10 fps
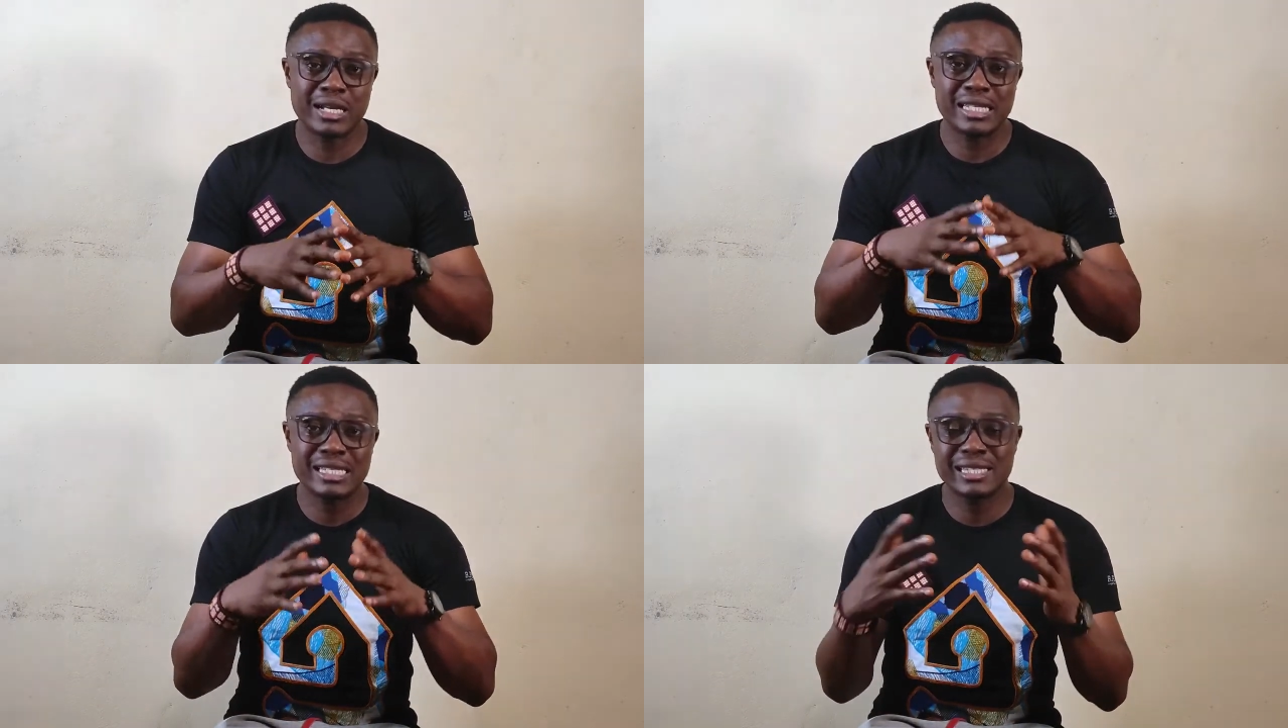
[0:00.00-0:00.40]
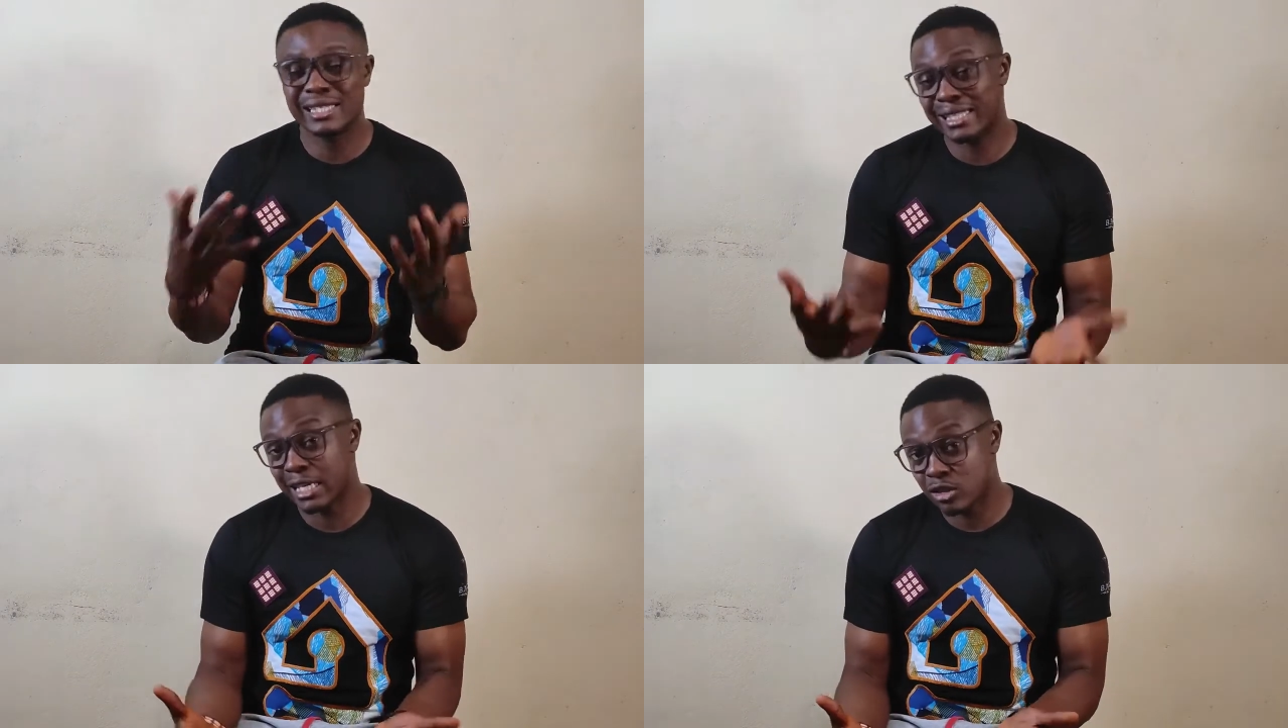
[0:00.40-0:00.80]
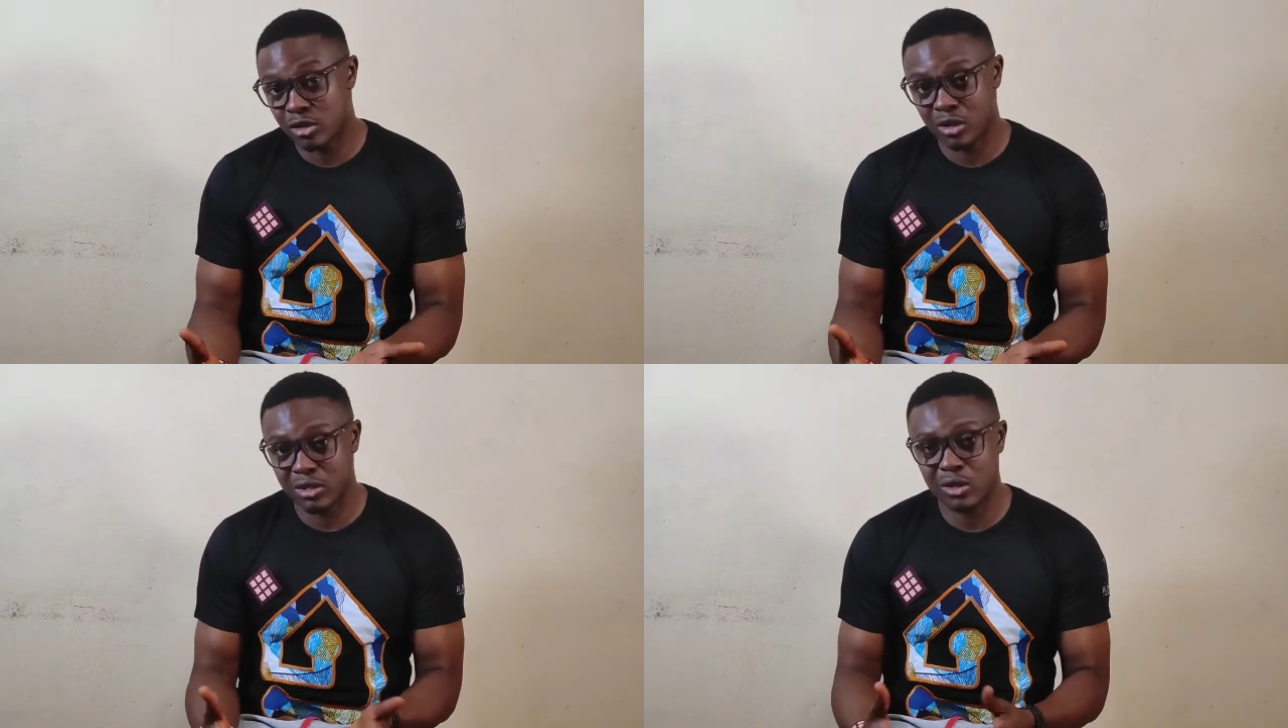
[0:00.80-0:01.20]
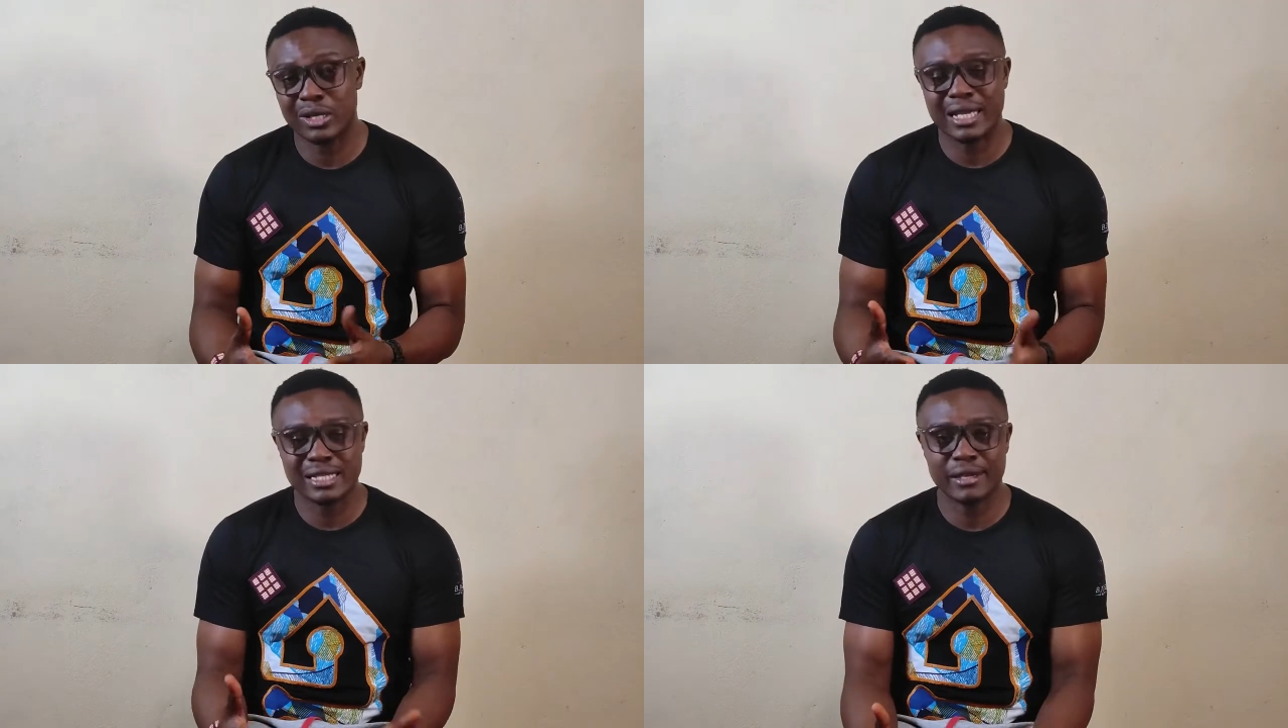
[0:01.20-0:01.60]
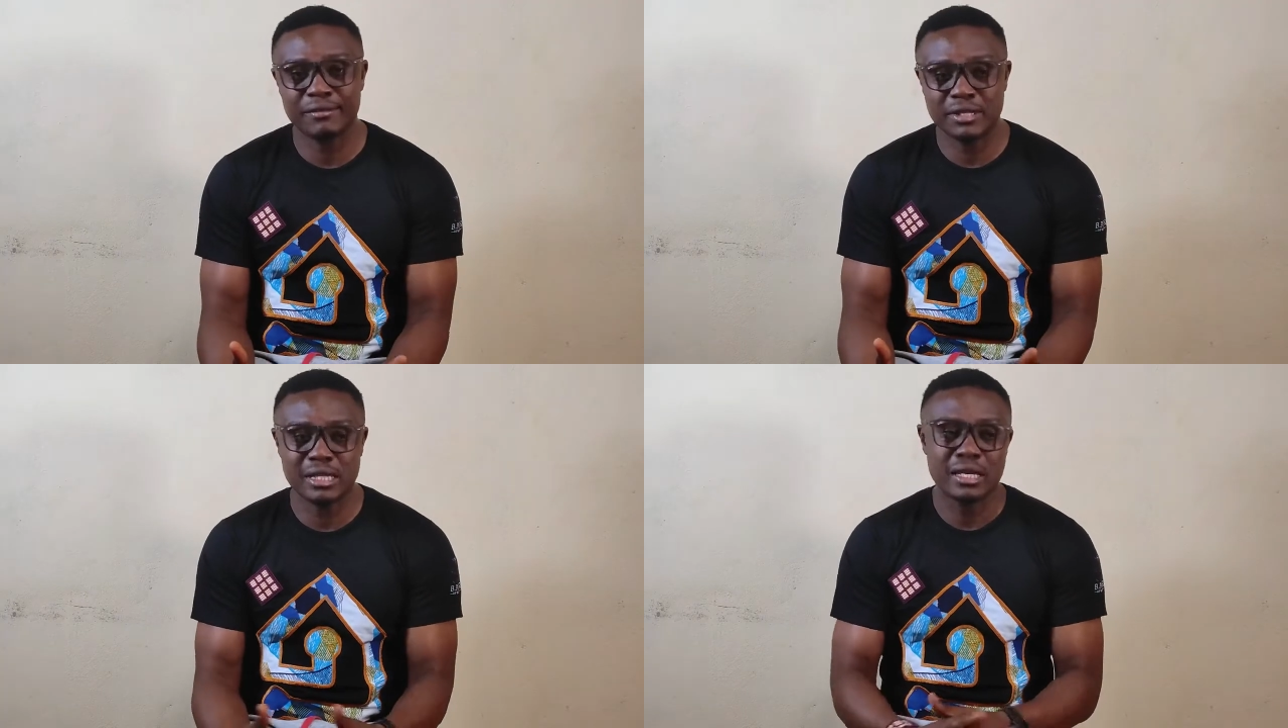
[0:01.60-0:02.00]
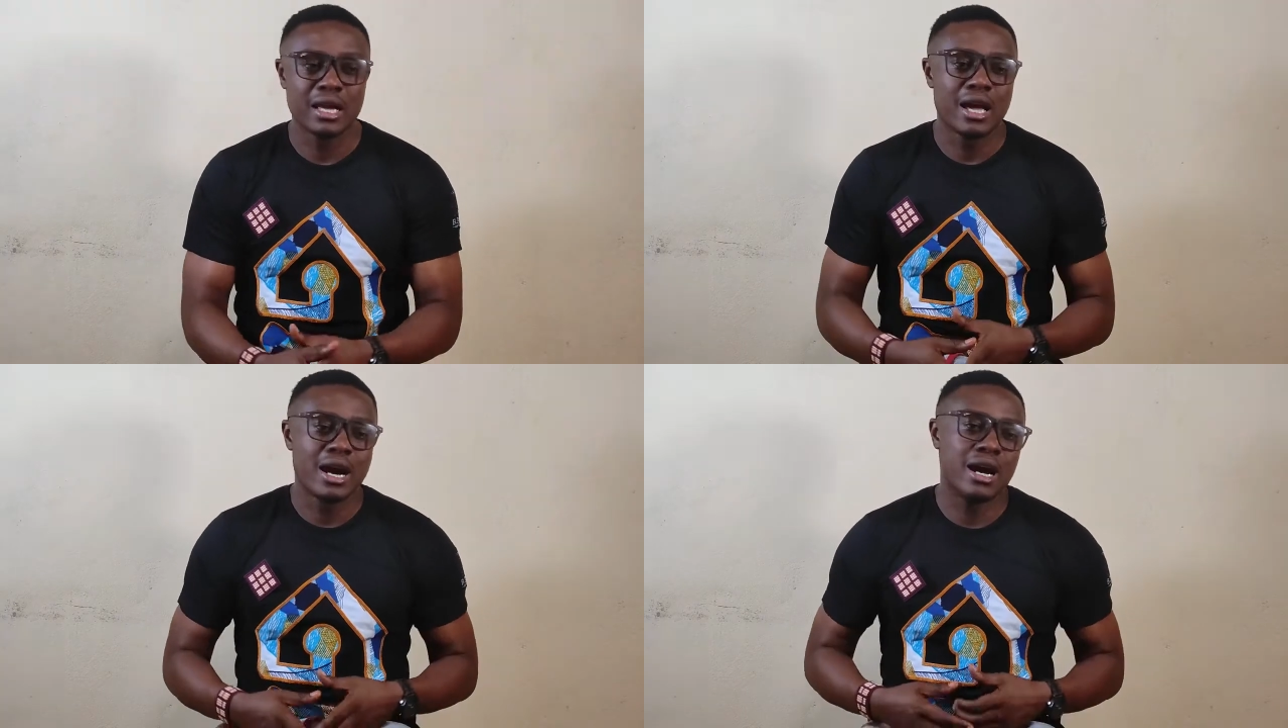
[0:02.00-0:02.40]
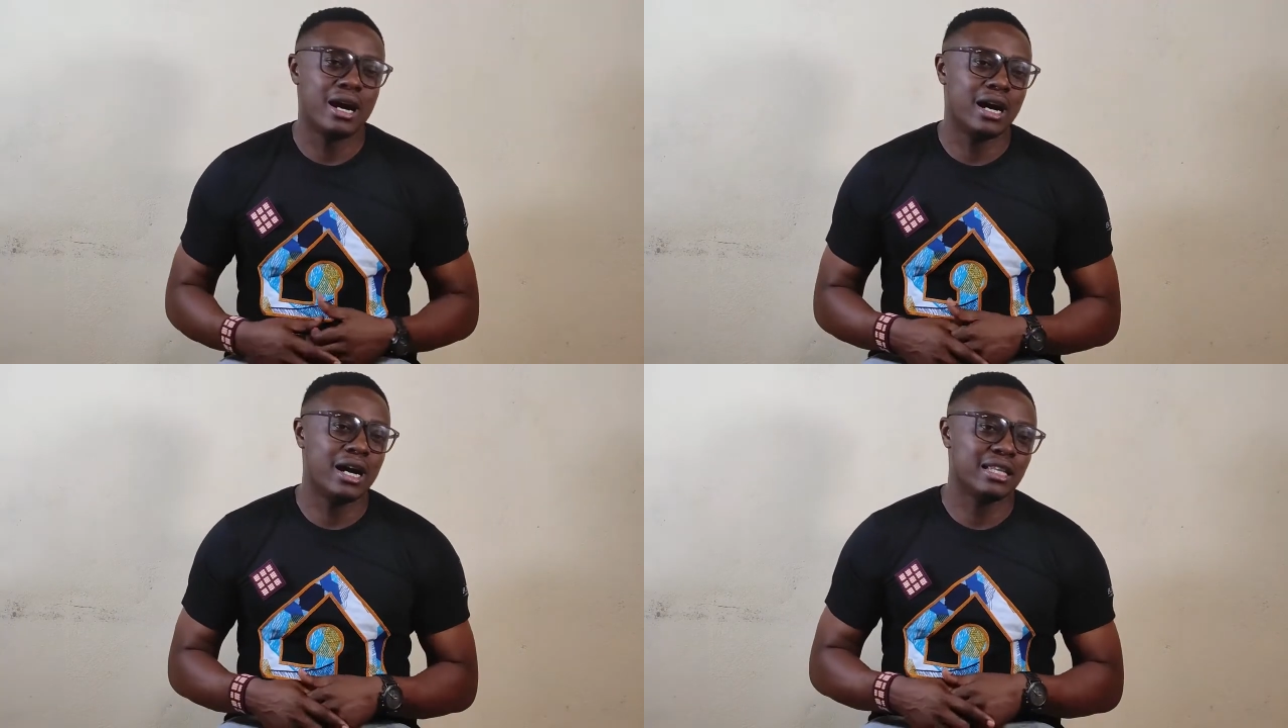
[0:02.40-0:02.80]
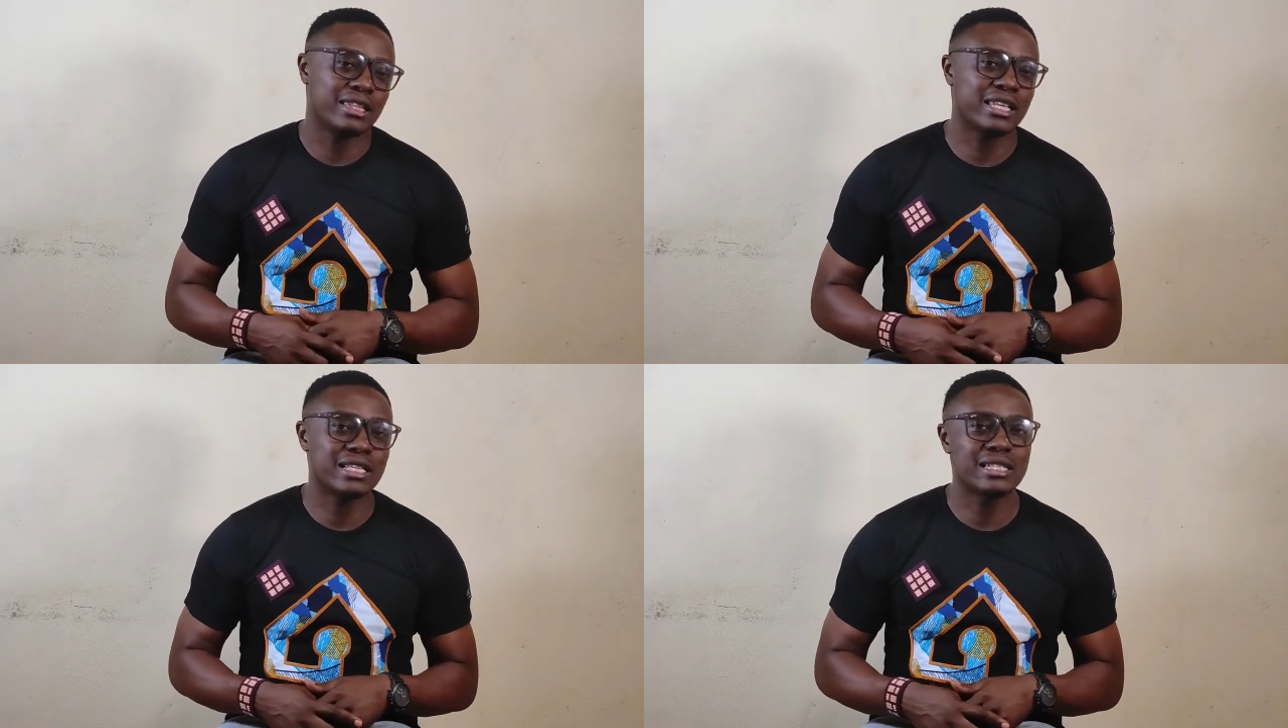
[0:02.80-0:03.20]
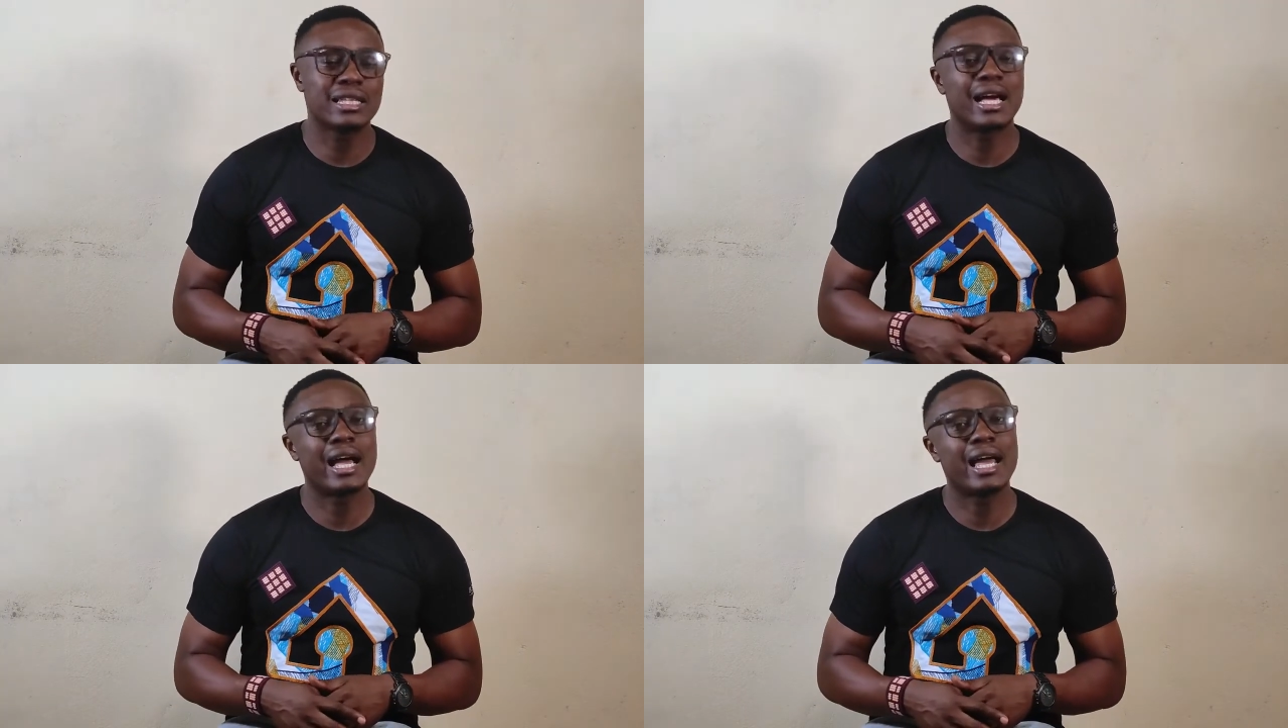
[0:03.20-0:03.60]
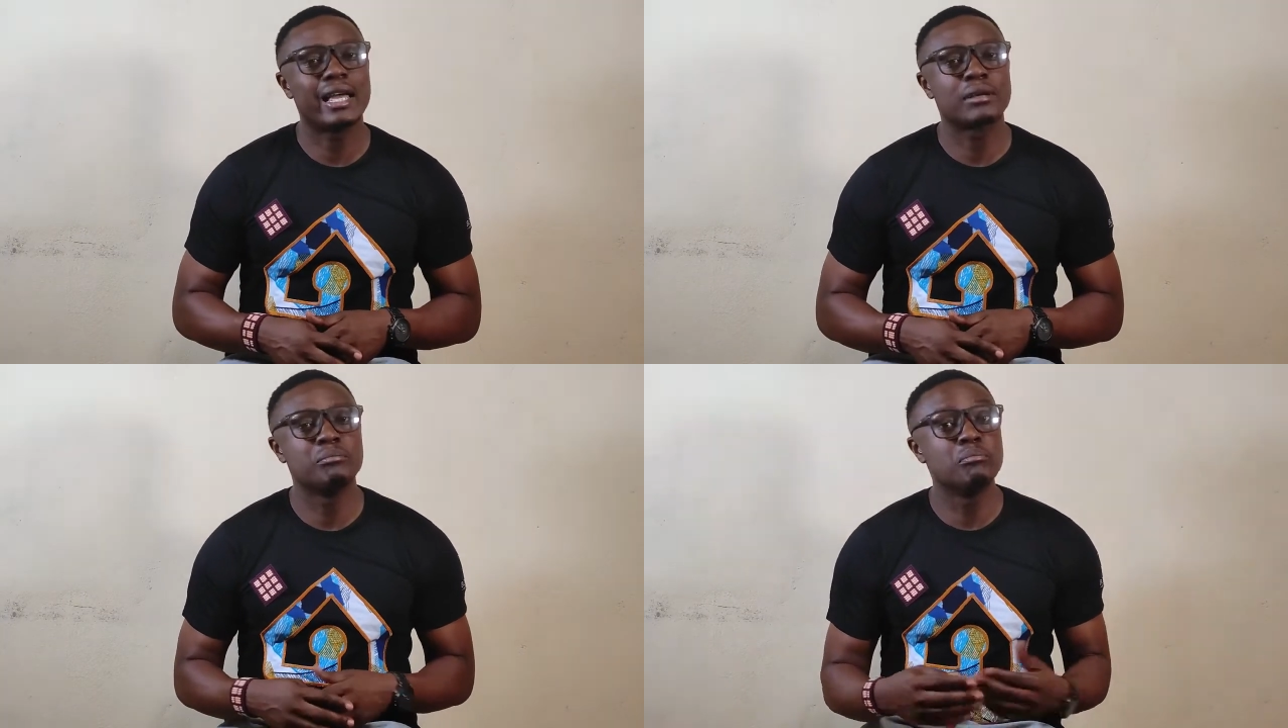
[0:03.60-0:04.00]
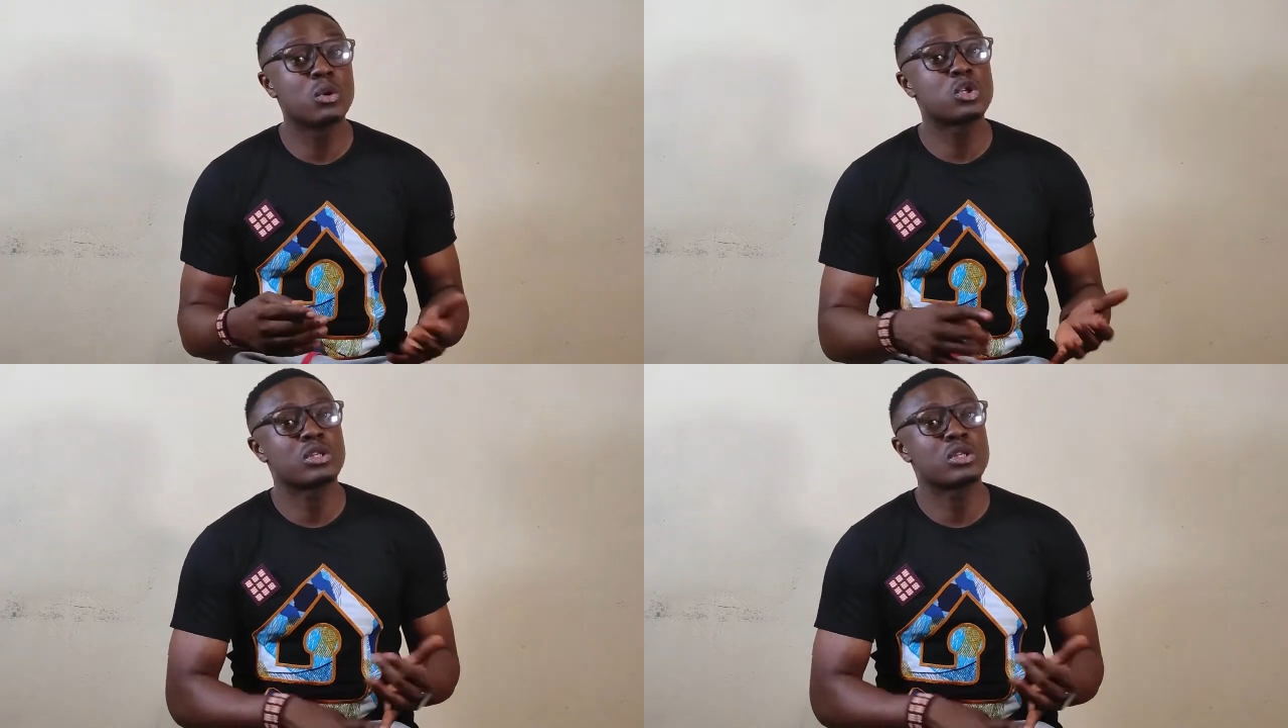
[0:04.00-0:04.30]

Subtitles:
sensors under safety. Things like motion